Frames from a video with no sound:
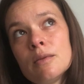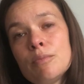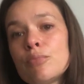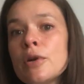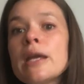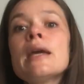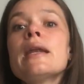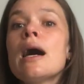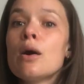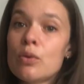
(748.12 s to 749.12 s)
bring it
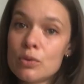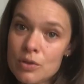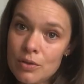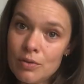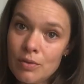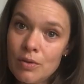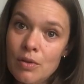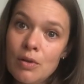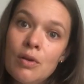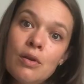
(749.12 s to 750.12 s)
out
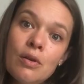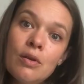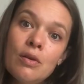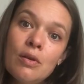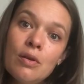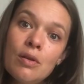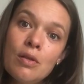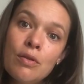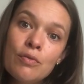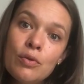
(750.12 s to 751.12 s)

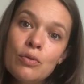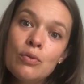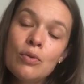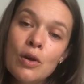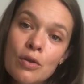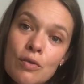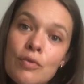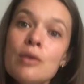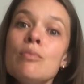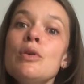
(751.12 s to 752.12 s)
through the
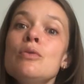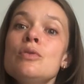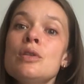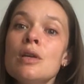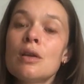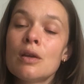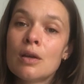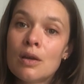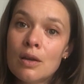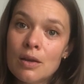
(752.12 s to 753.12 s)
written music,
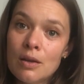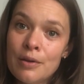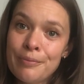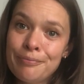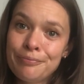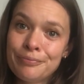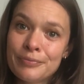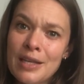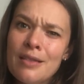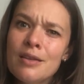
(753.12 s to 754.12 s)

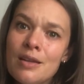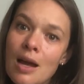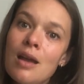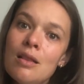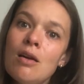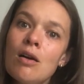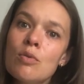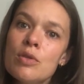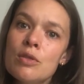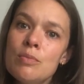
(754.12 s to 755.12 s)
in the dialogue
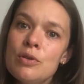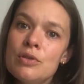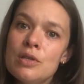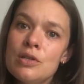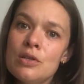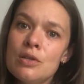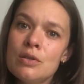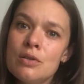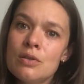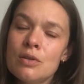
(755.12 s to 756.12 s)
with the
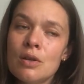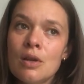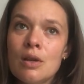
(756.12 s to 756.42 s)
musicians,